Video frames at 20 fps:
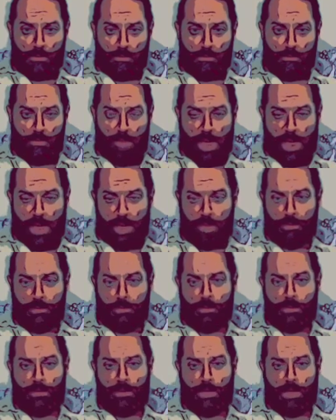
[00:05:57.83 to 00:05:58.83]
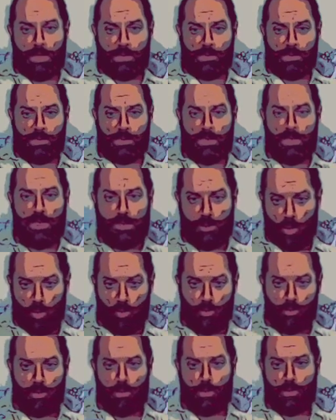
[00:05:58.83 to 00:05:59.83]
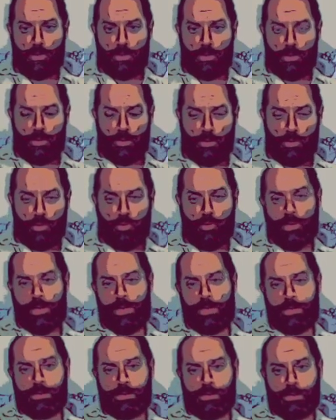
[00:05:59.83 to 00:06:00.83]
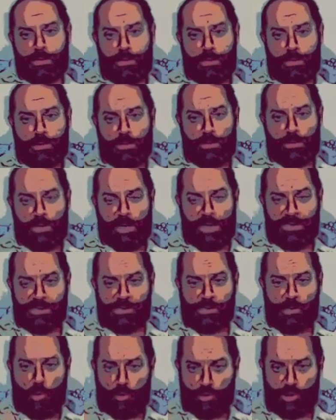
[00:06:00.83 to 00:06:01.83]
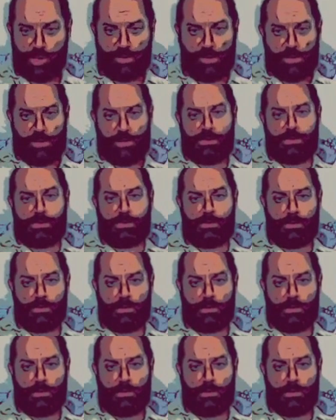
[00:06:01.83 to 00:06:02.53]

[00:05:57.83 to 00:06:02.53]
man as an ego who is res cogitans,